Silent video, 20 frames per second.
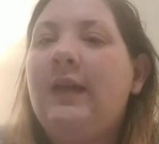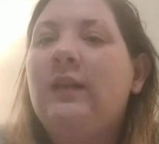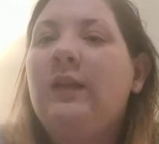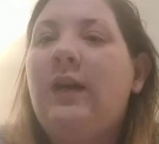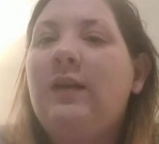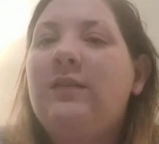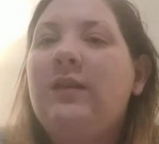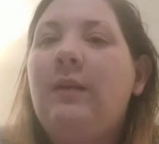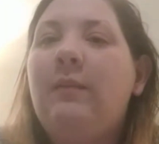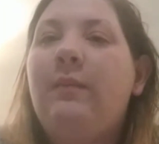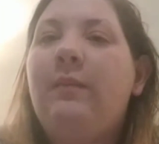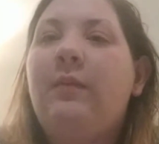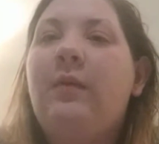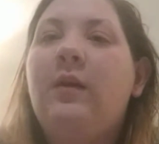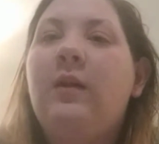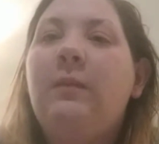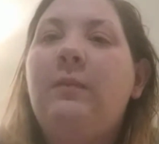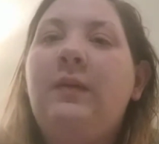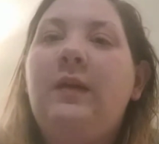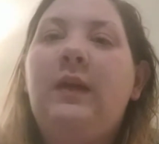unless I'm
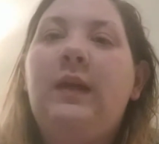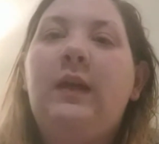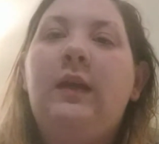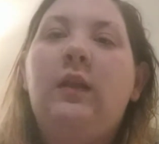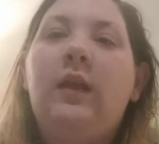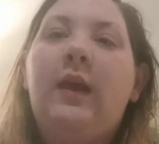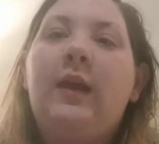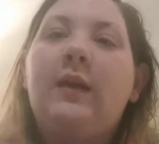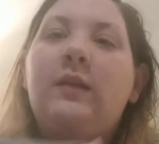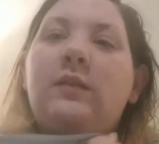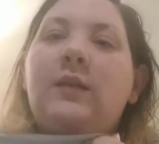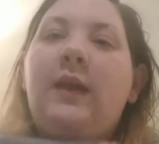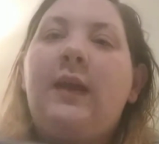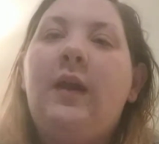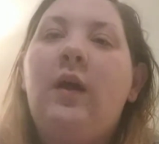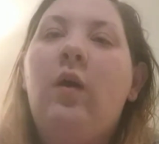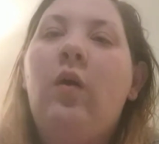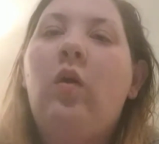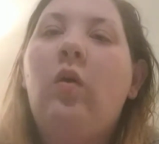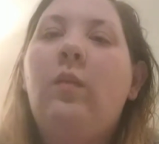going to be like staying
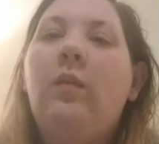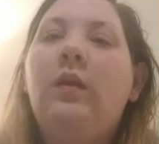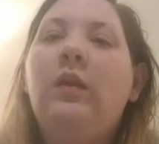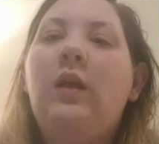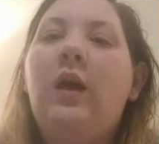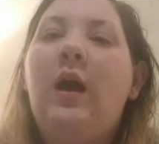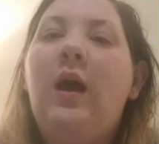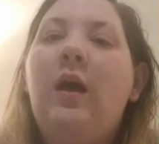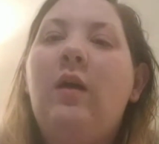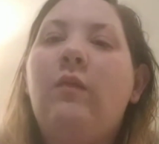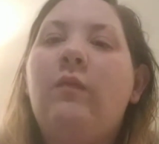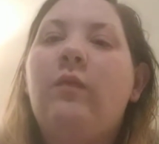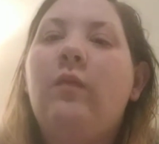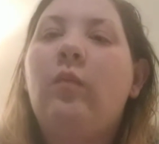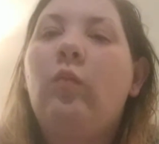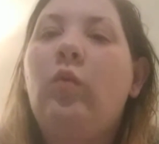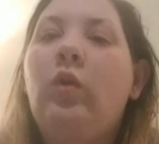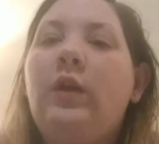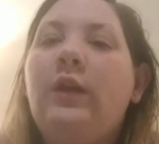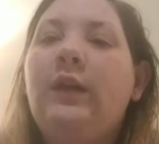at home a lot
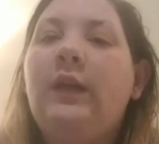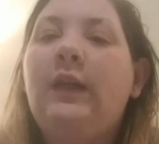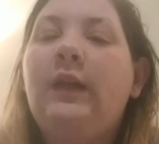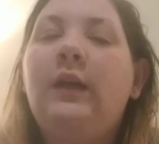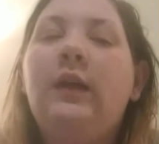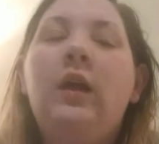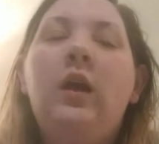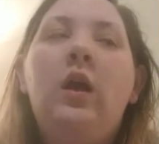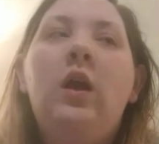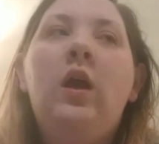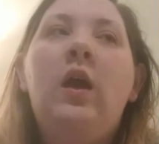from working.